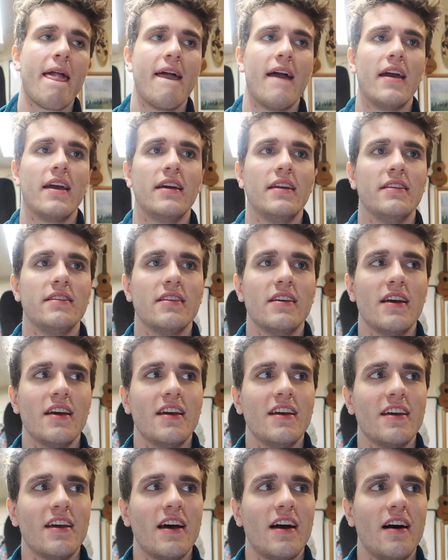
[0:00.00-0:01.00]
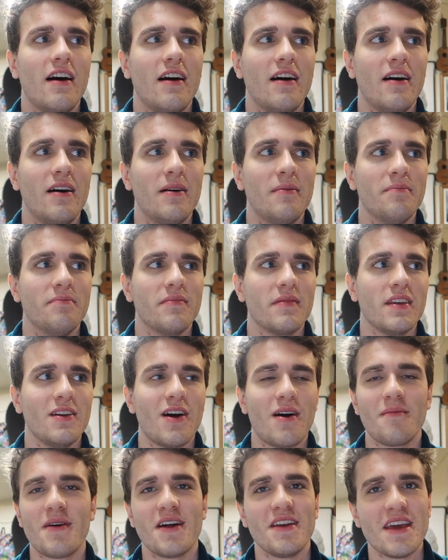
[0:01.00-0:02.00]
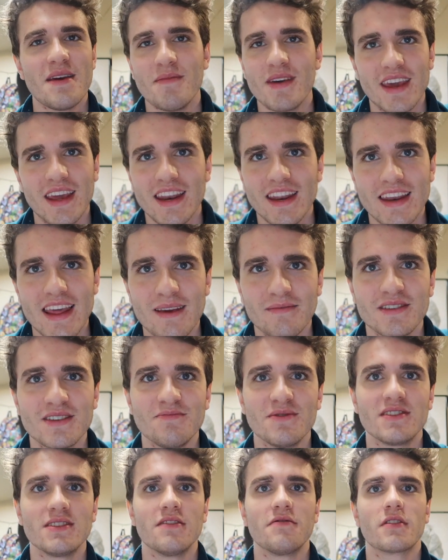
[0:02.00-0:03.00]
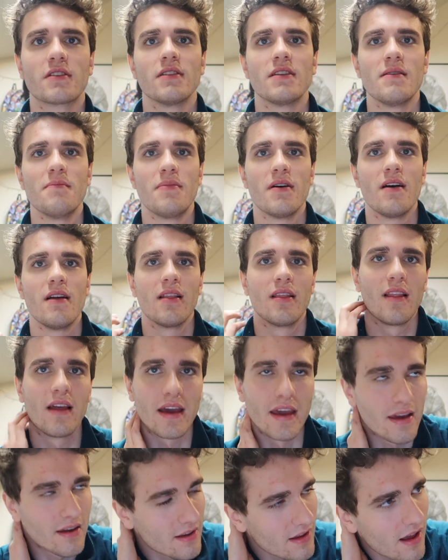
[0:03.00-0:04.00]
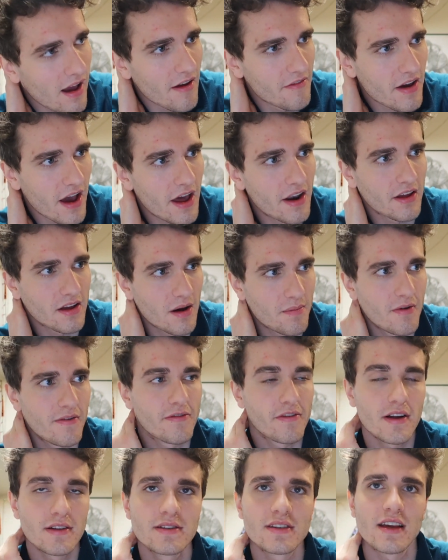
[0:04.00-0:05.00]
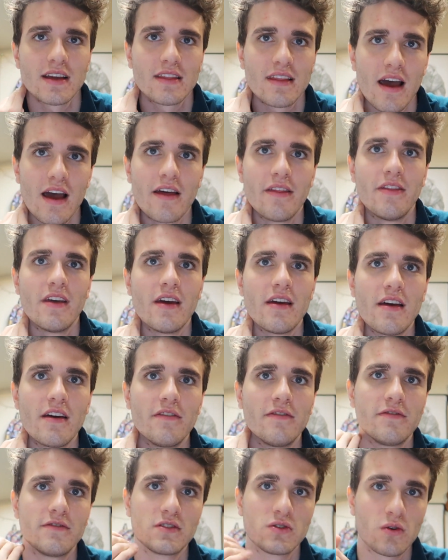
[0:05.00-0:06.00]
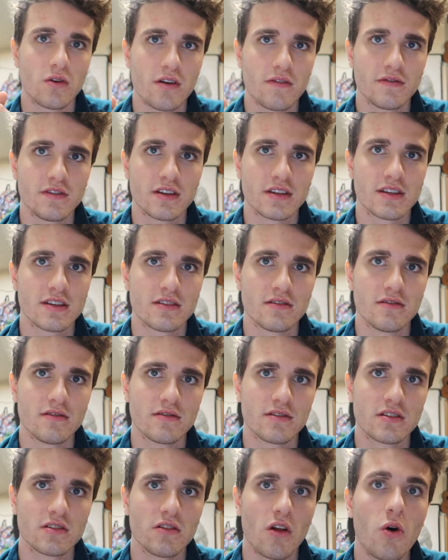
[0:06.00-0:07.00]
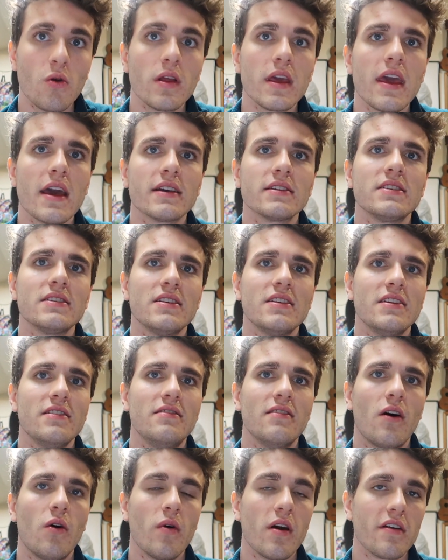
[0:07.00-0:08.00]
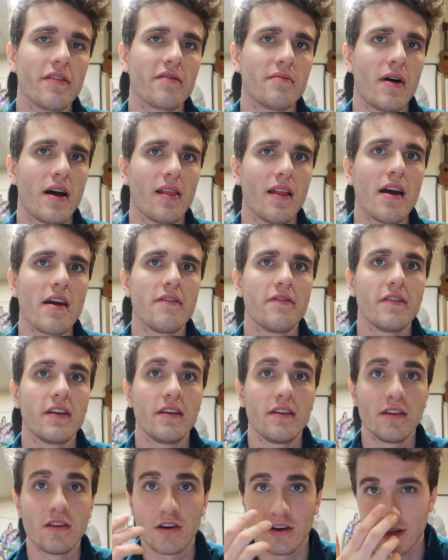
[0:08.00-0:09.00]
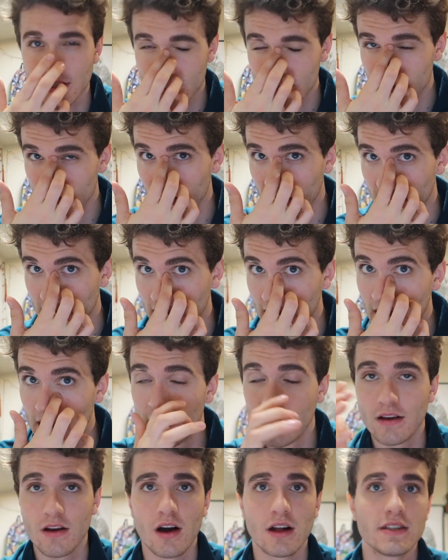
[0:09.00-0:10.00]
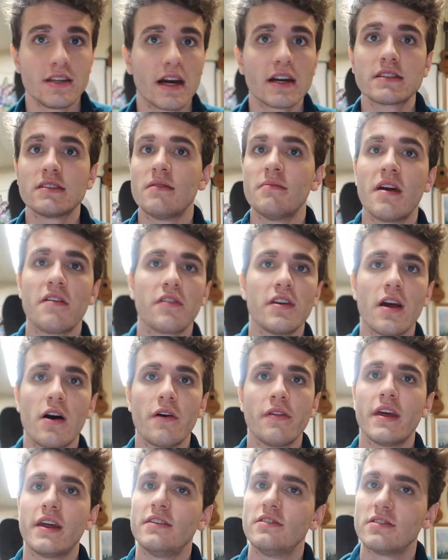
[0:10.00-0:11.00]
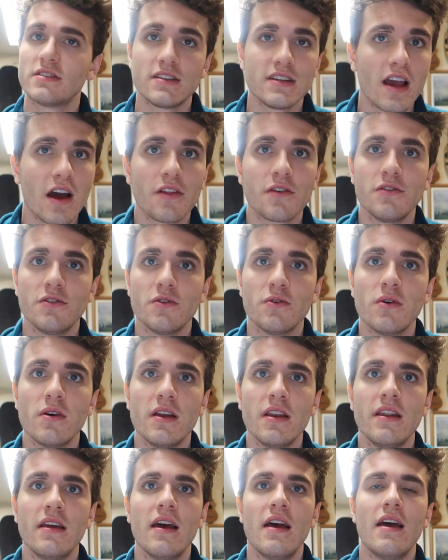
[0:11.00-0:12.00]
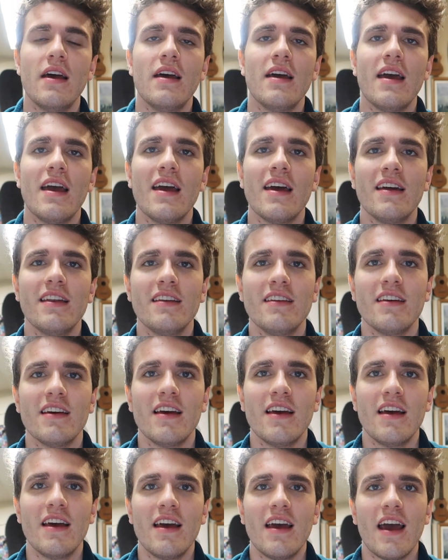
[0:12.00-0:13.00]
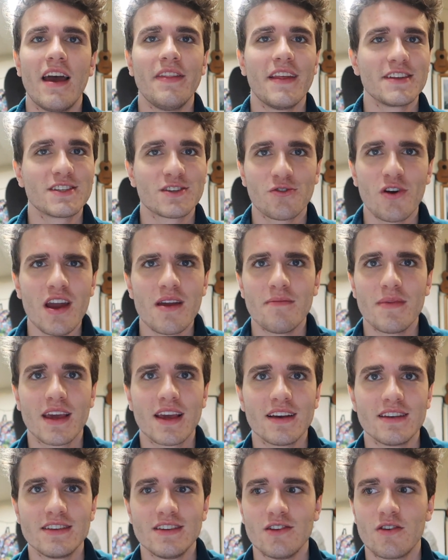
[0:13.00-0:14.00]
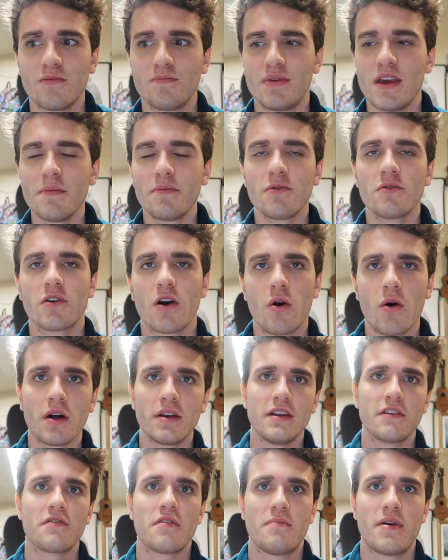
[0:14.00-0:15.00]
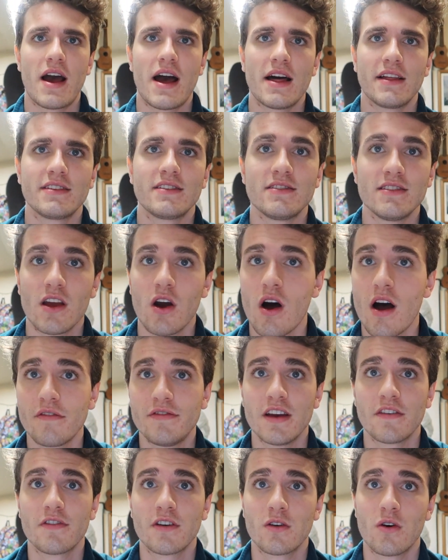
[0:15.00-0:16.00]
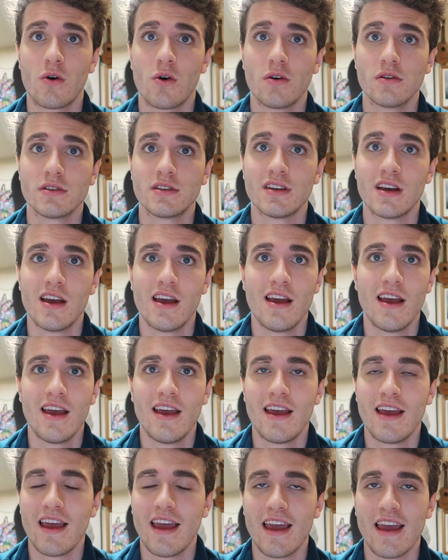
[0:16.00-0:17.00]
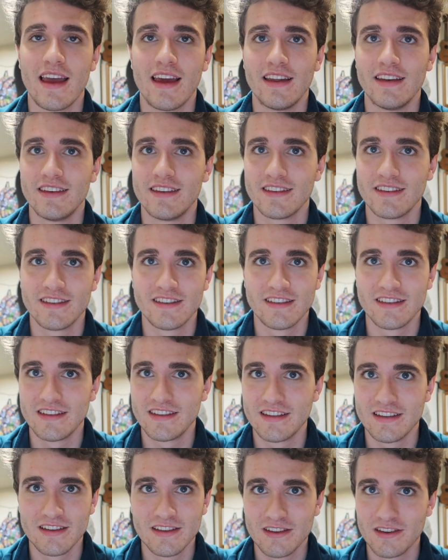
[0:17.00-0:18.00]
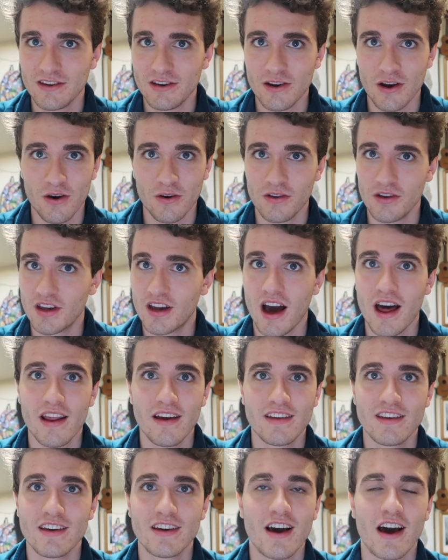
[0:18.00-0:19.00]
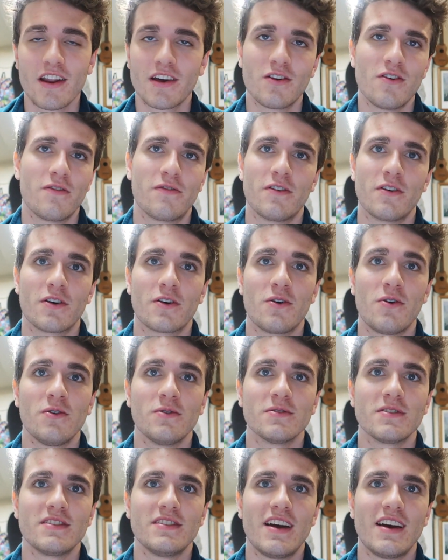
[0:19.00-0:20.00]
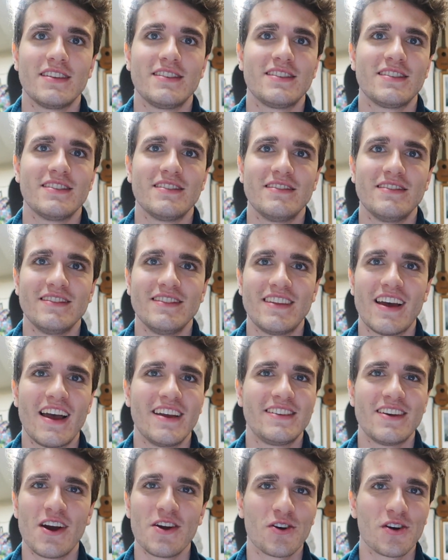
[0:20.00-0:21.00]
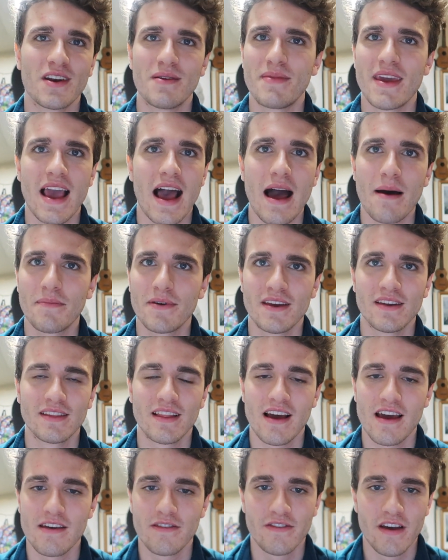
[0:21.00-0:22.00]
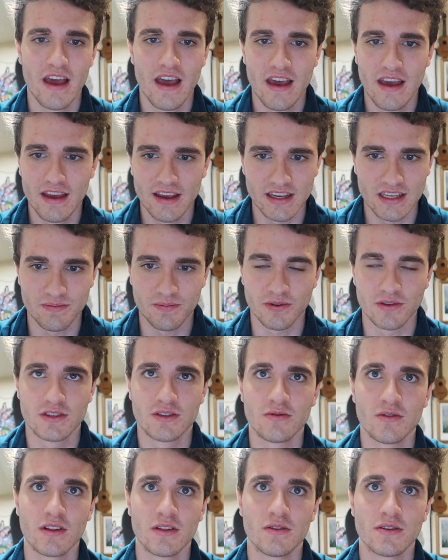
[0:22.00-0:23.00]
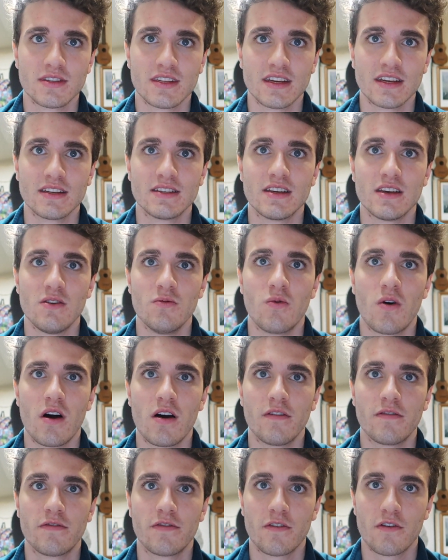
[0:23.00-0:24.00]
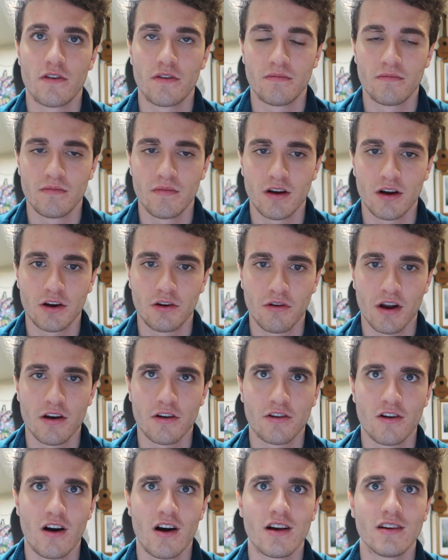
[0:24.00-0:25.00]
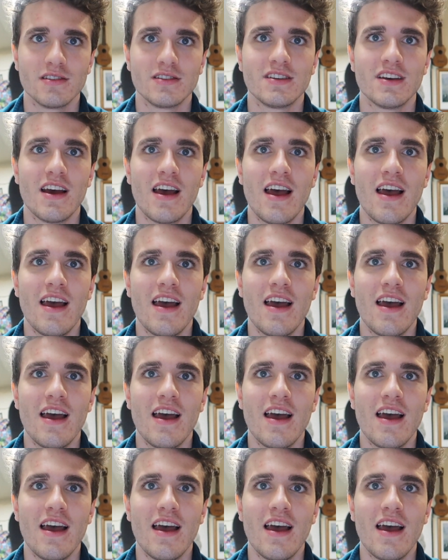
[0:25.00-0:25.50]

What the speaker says: And you know, I'm not naming any names specifically, but like I've had a couple friends like that have sort of just slowly exited away from my life, and, you know, I still like contact them every now and then, just see how they're doing. And that's great, because, you know, people go on different paths, they all have different goals, and, you know, you gotta go for your goals. That's how you're gonna be happy in life, is pursuing those things that you want for a greater cause.